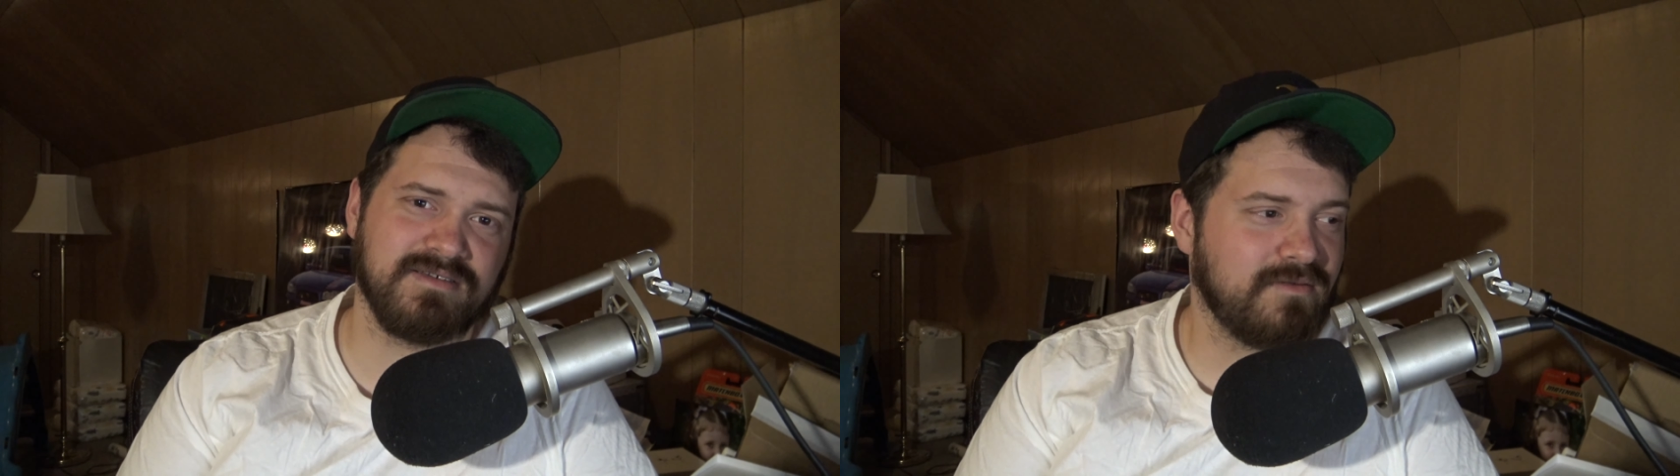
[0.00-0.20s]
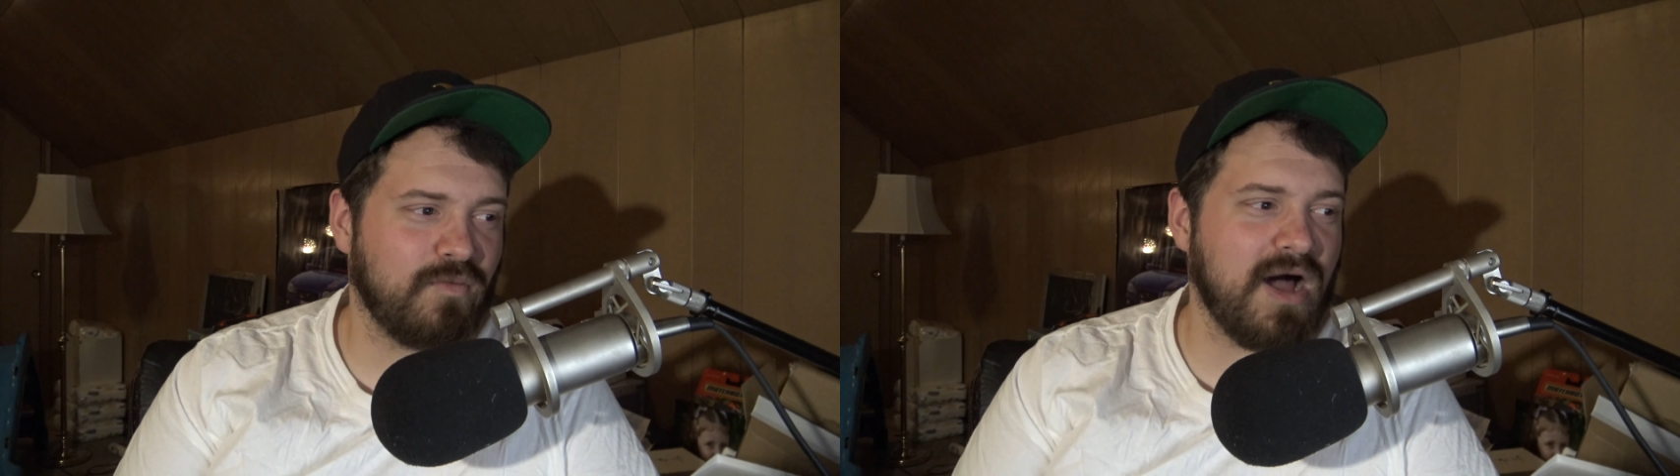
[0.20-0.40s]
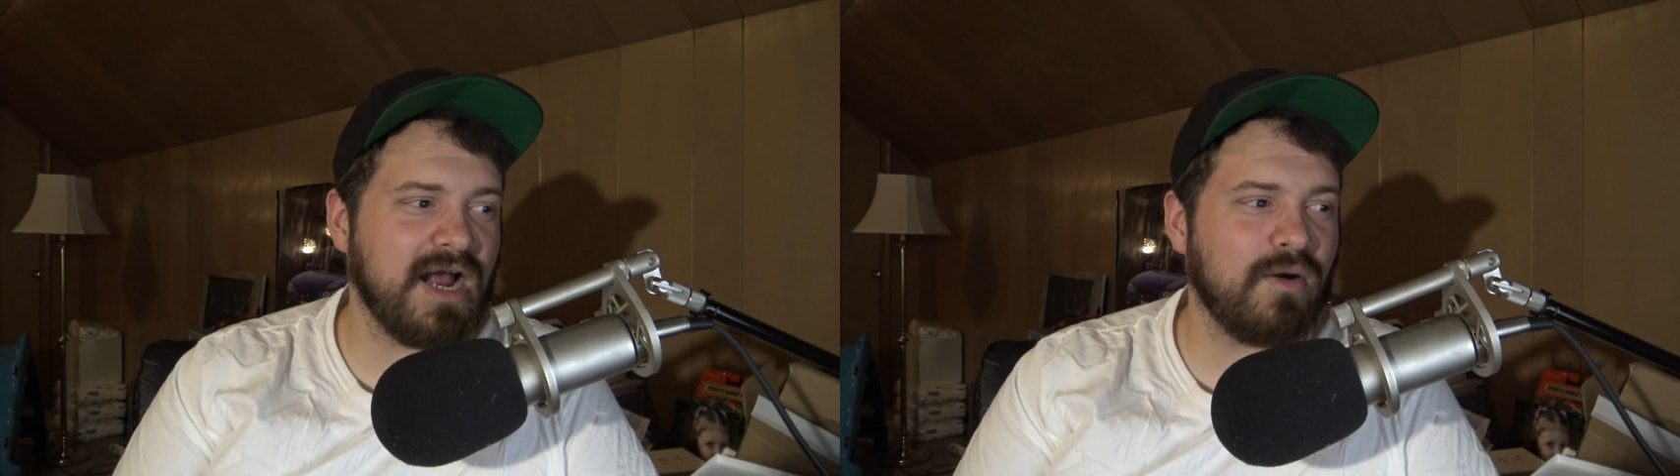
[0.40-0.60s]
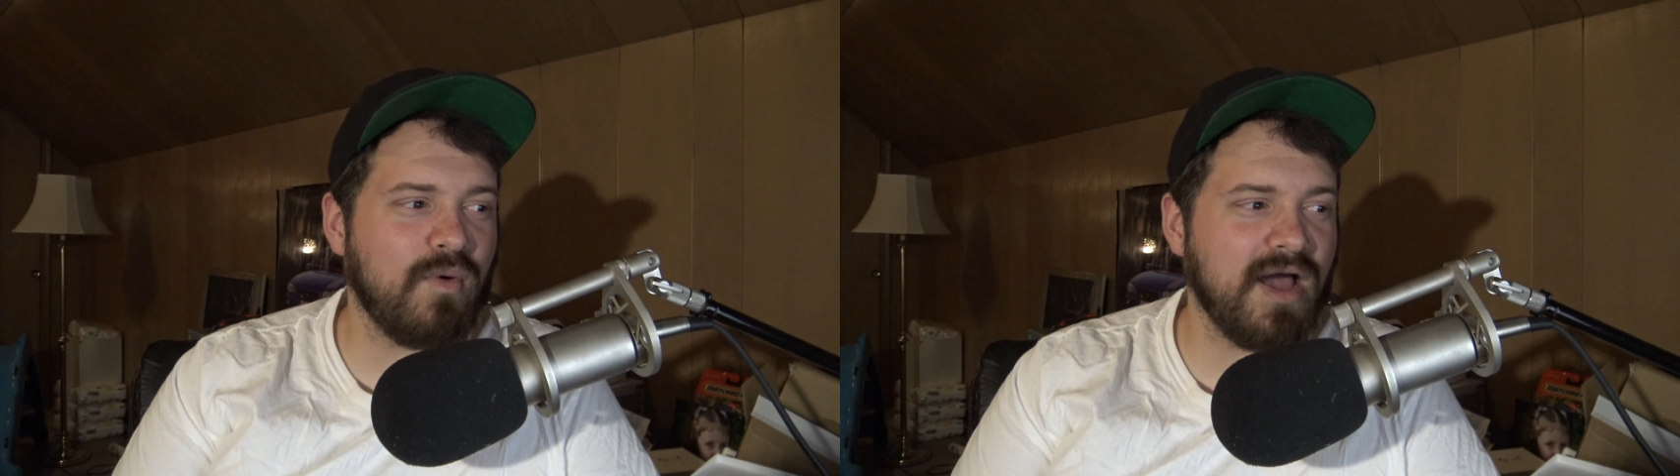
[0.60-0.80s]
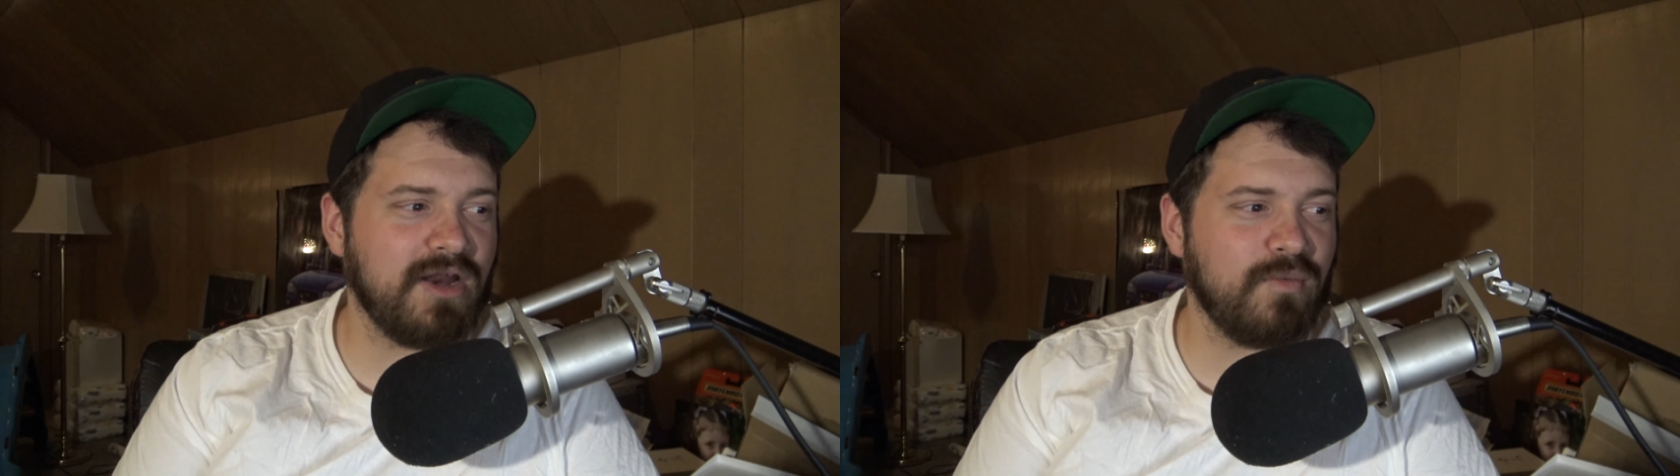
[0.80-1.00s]

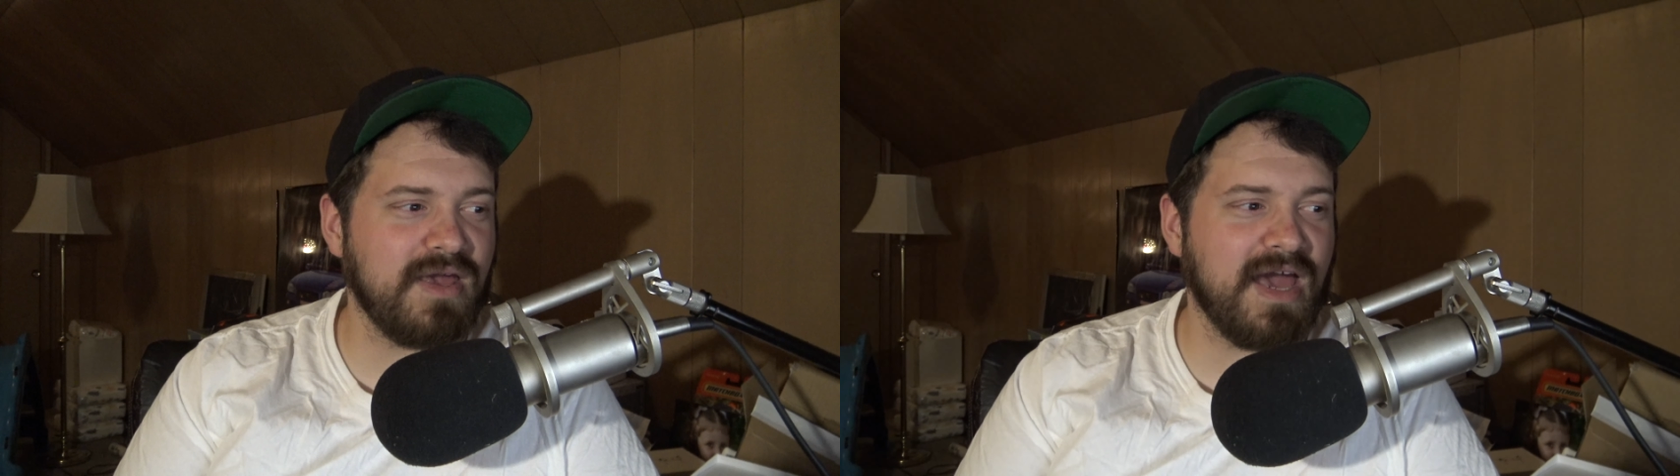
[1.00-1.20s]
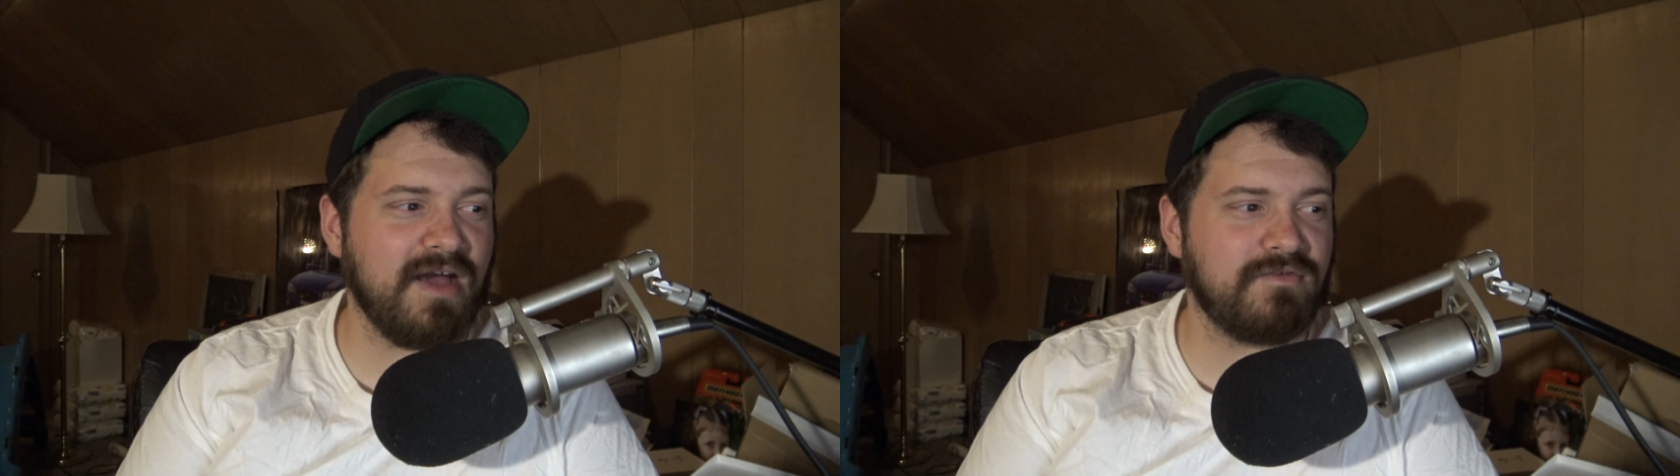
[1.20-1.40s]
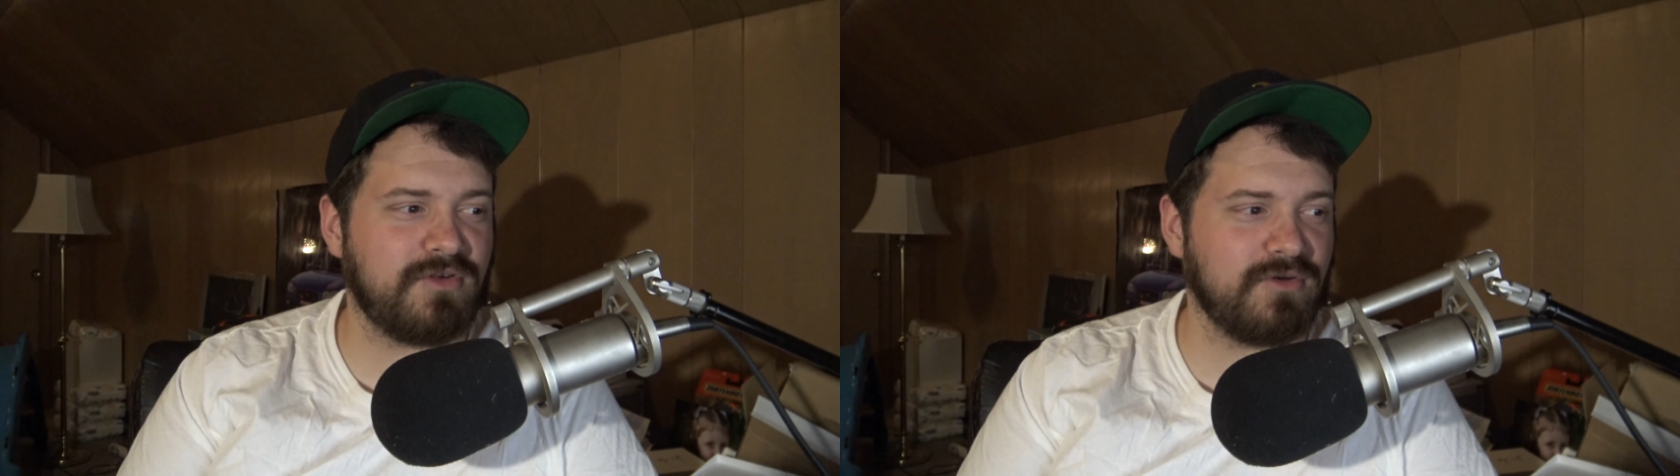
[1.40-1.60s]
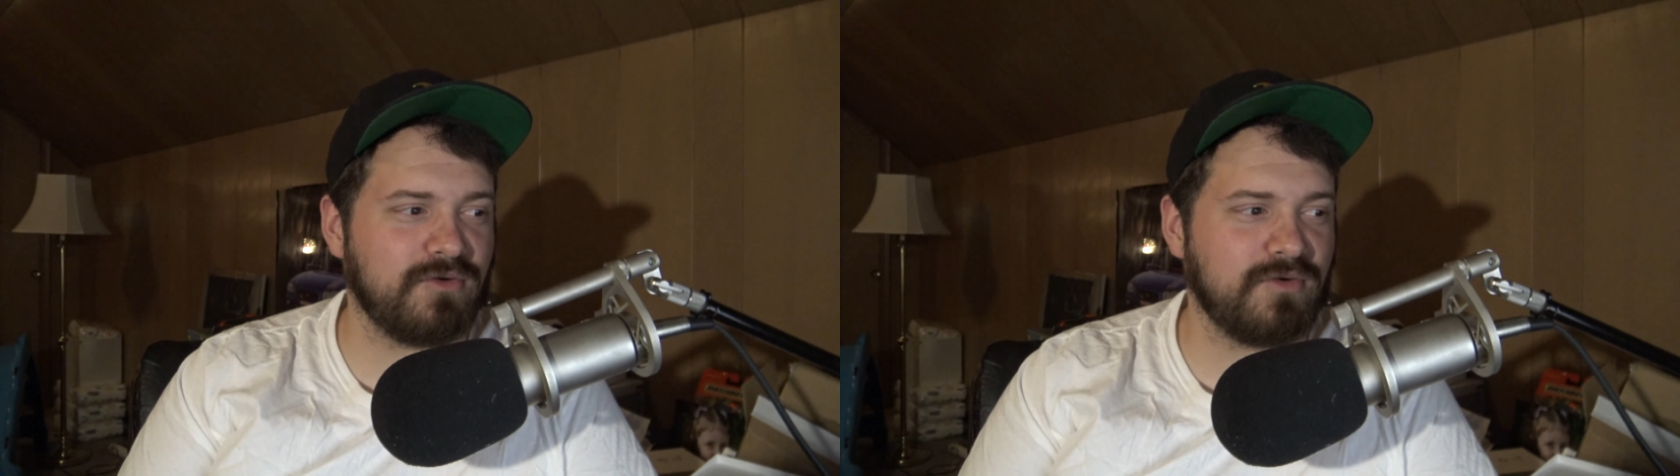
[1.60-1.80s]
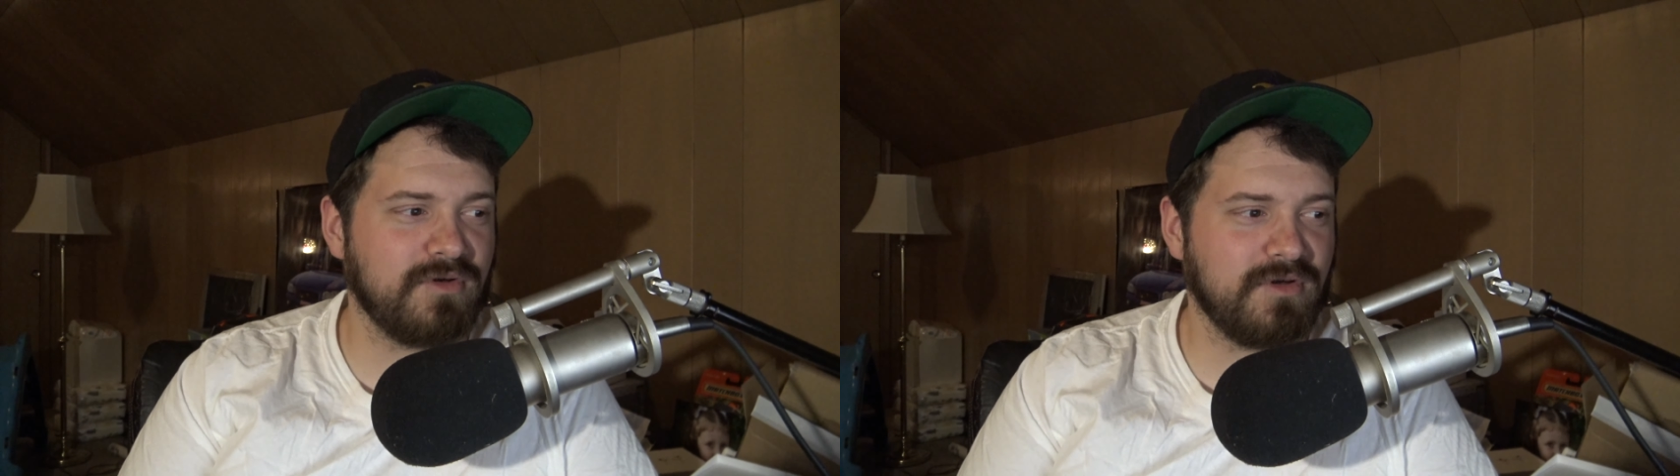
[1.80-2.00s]
Why do we have to